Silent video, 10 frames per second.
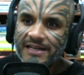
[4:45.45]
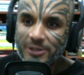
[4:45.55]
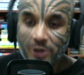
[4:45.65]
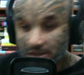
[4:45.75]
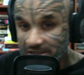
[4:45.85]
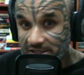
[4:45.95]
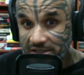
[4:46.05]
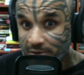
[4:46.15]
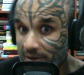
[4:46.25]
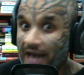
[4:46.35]
not
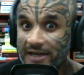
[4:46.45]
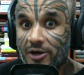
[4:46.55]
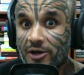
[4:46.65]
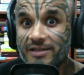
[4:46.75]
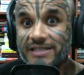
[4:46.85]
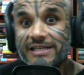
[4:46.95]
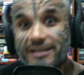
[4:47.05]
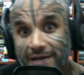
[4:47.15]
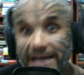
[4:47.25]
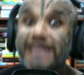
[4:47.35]
just granddaughters,
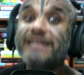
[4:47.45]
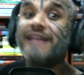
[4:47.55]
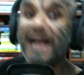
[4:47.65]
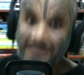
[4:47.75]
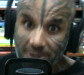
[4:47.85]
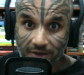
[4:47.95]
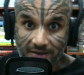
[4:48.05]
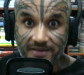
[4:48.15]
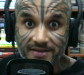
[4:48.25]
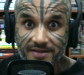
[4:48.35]

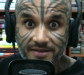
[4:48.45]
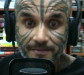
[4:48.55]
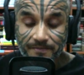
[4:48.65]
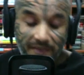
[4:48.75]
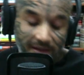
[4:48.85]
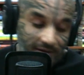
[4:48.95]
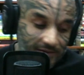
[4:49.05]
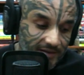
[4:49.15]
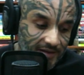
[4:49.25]
great-granddaughters, you know.